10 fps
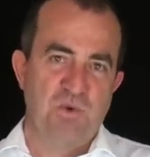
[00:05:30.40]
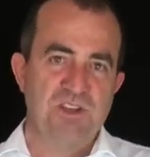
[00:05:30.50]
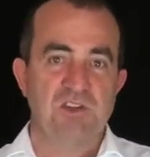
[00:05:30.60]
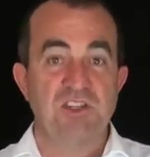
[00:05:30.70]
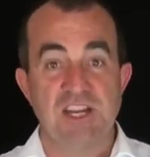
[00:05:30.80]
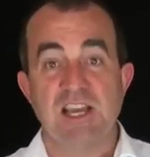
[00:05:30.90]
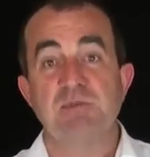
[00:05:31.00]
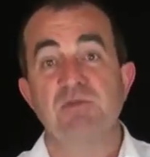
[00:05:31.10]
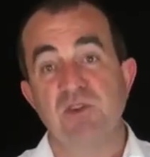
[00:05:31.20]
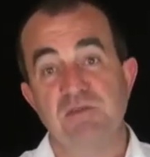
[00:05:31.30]
when you're setting up
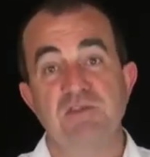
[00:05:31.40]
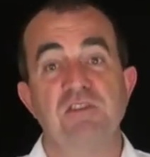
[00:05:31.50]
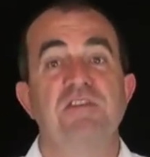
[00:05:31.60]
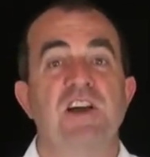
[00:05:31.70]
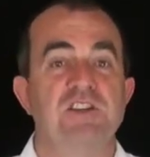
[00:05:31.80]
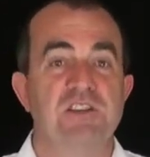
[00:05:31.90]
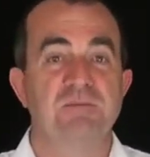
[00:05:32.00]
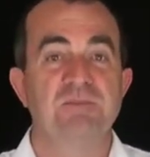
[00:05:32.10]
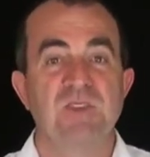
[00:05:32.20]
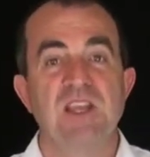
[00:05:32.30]
a room for a function.
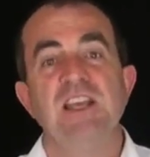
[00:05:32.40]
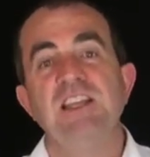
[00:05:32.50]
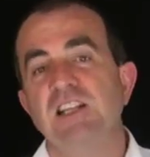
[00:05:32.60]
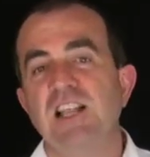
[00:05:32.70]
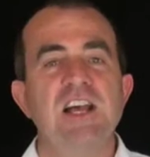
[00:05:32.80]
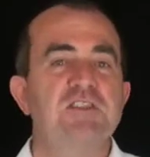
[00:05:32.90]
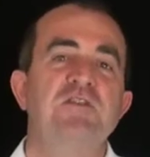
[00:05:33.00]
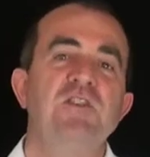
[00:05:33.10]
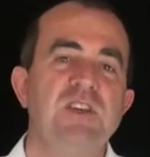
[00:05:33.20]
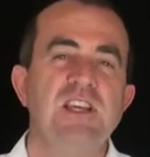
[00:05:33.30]
In the last
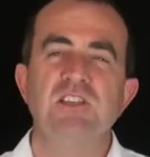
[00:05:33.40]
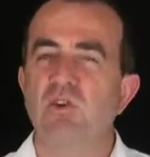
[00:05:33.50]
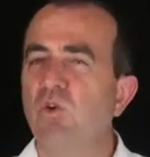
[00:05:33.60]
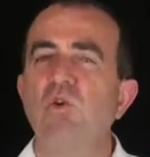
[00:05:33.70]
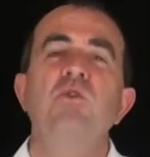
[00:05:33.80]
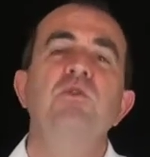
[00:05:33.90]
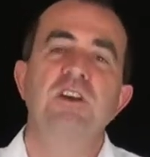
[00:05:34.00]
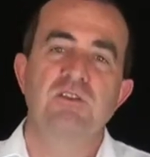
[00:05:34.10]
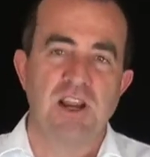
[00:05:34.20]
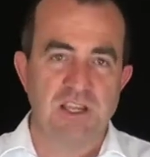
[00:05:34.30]
few years, all the
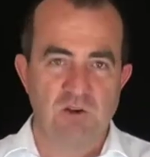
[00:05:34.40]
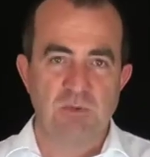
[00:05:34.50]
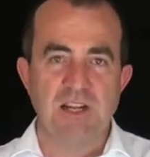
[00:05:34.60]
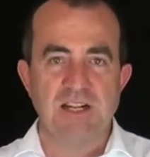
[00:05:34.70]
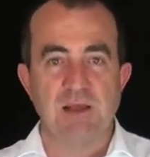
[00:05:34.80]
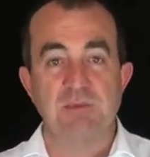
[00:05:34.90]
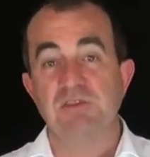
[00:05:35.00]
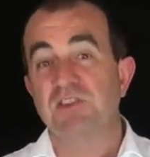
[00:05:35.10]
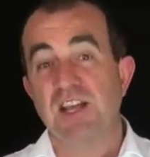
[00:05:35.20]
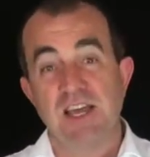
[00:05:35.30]
great comedy clubs
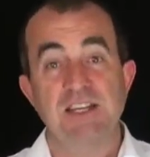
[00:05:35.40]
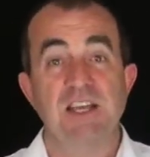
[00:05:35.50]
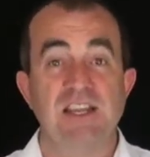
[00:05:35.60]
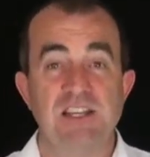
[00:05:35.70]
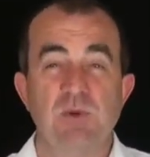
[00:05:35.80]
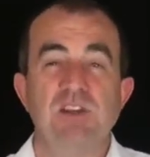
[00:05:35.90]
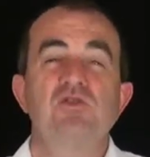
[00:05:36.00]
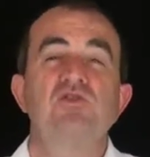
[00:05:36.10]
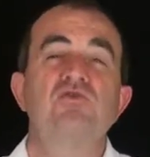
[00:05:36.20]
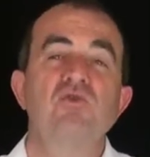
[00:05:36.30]
have started going to
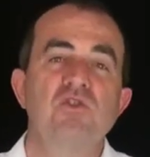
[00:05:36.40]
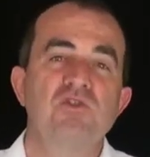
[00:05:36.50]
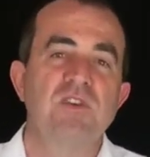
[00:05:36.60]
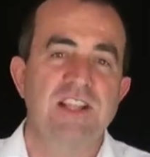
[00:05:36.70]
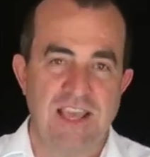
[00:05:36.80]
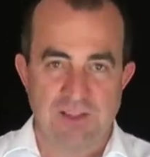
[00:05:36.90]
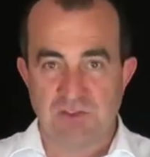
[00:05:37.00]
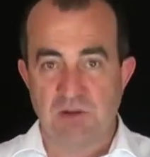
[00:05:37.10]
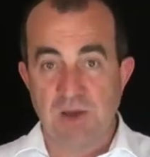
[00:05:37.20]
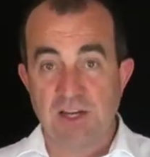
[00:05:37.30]
extraordinary lengths
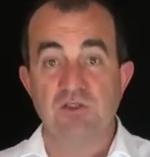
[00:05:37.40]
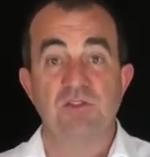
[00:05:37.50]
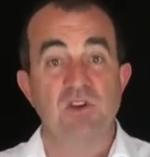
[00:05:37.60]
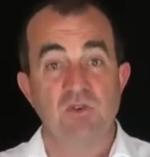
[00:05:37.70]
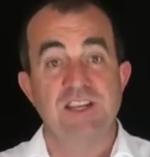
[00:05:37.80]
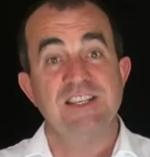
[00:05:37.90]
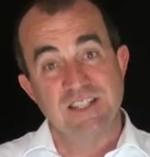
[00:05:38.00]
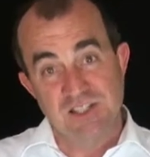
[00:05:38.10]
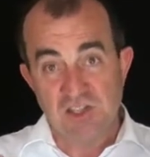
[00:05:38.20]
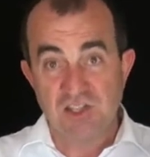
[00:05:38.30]
to make sure the audience
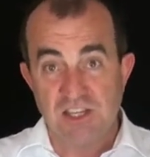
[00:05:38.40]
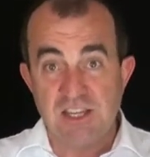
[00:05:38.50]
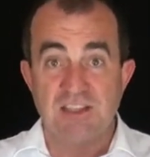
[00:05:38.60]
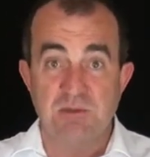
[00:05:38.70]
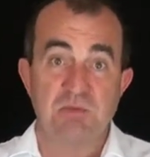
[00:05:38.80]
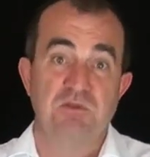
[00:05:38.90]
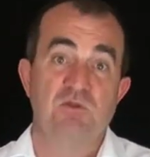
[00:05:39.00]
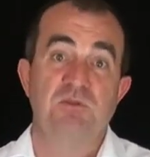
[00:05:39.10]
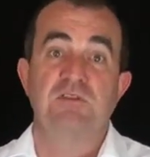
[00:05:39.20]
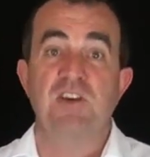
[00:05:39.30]
can see the
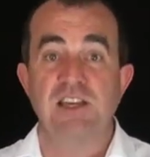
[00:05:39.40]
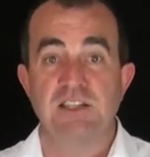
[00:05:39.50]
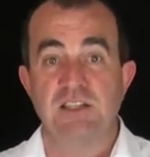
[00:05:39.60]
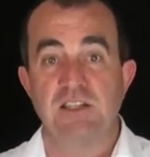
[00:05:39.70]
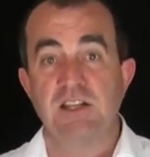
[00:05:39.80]
performer's face.